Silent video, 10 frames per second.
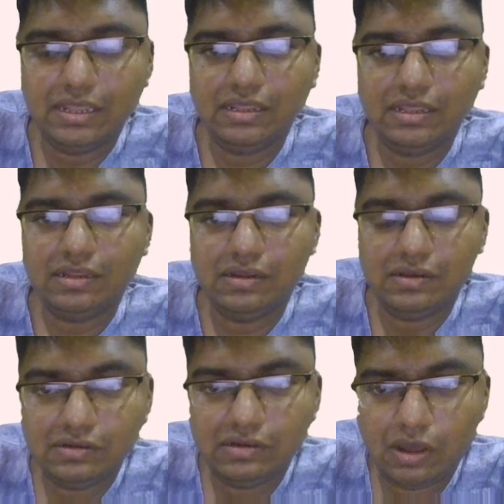Now,
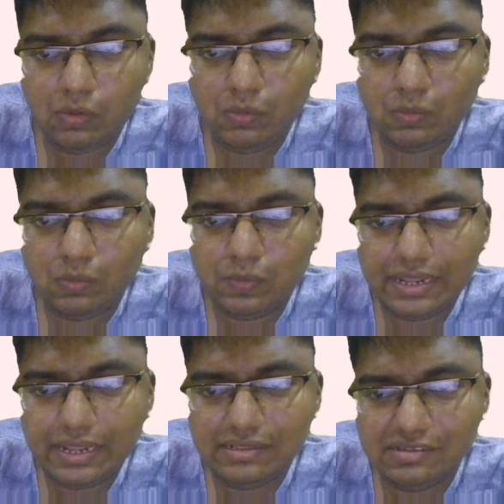why this is
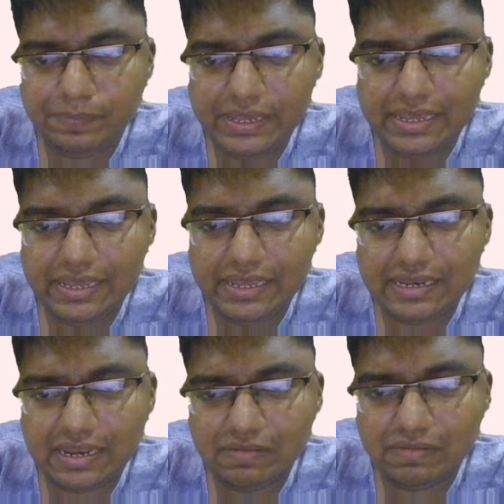P in and
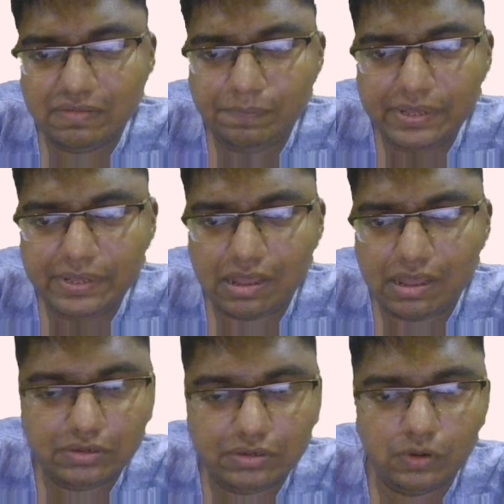P out? What is
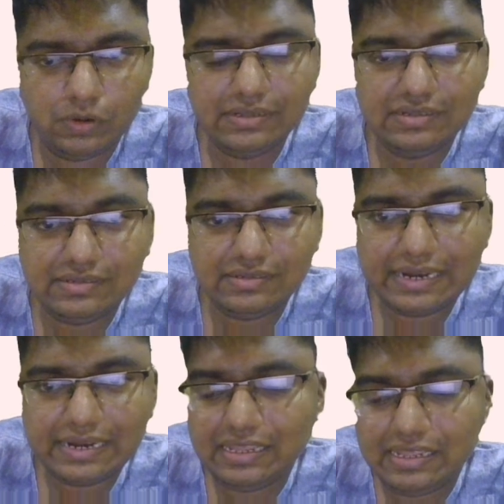this exactly?
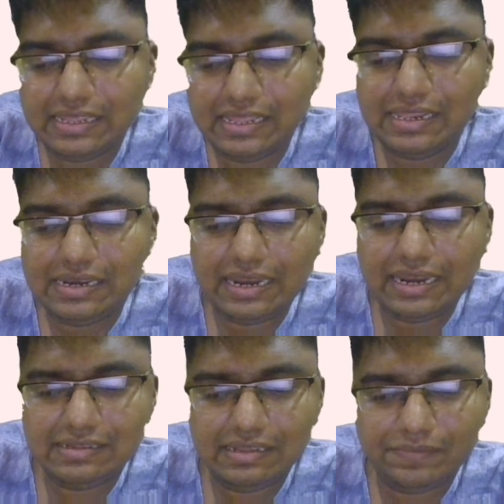Let's see.
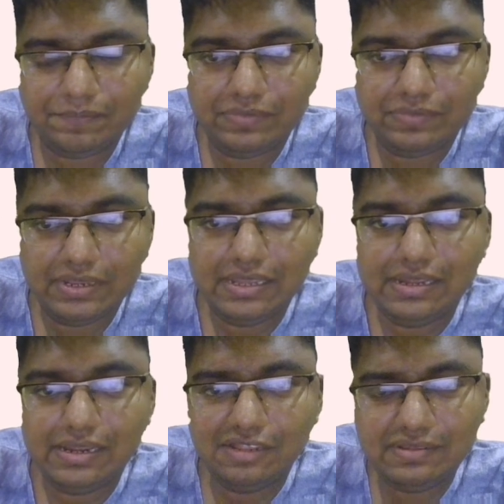It is
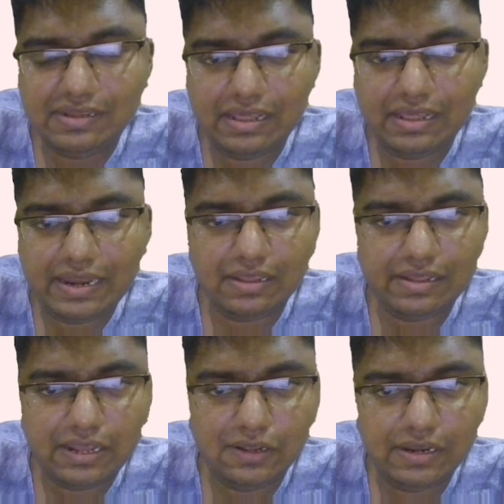basically a
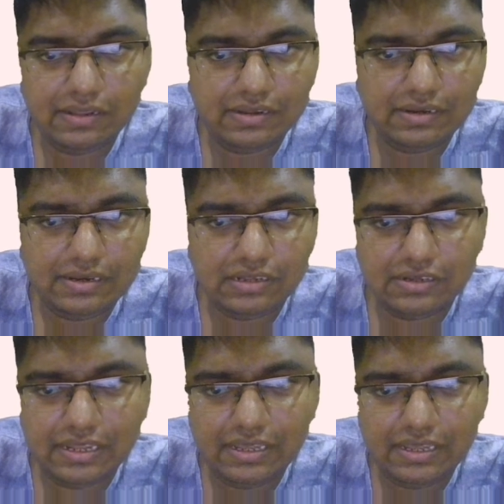regulation actually.
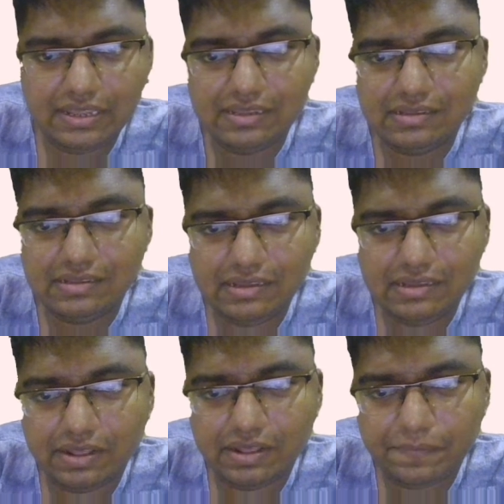See here.
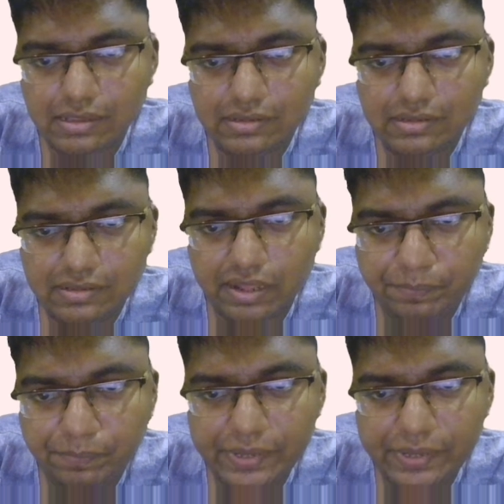P
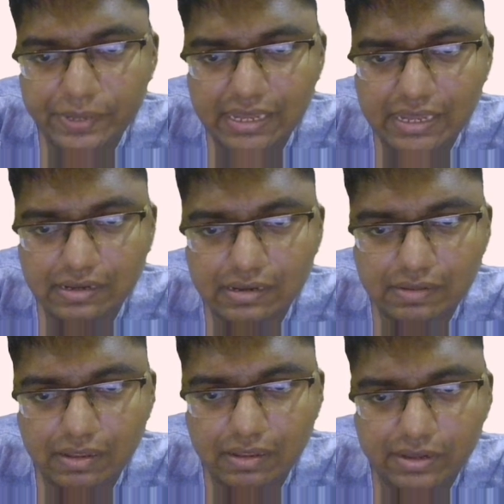in
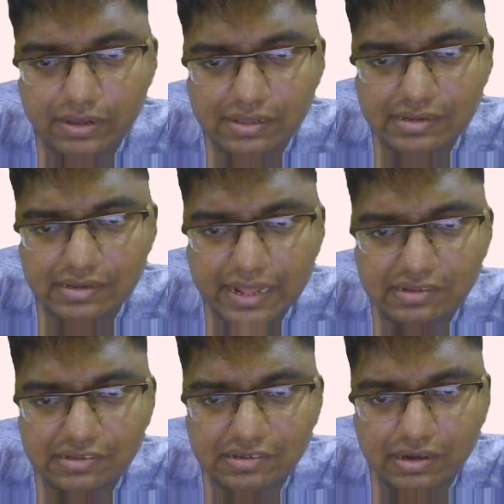this direction,
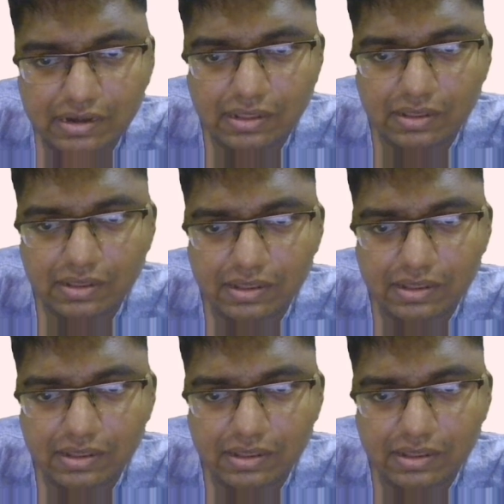right?